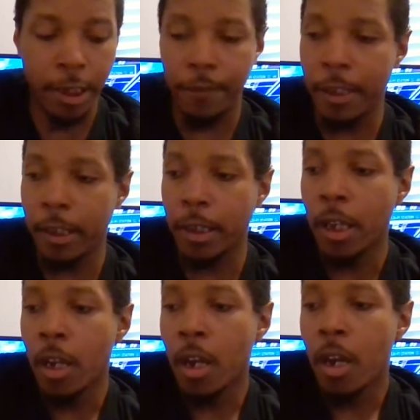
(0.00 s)

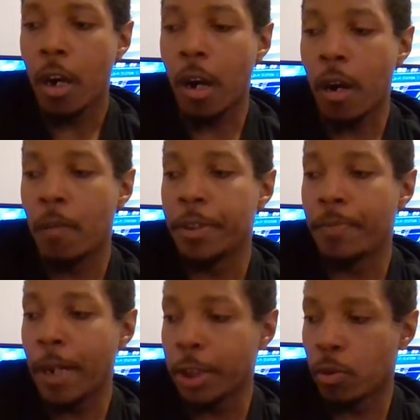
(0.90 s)
TV
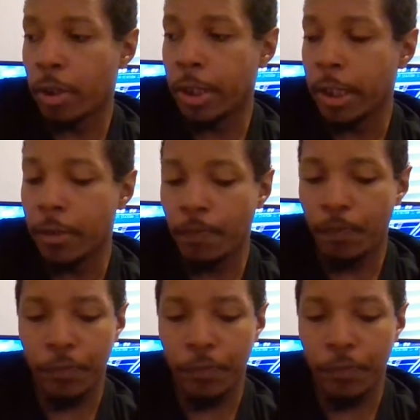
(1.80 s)
special on it,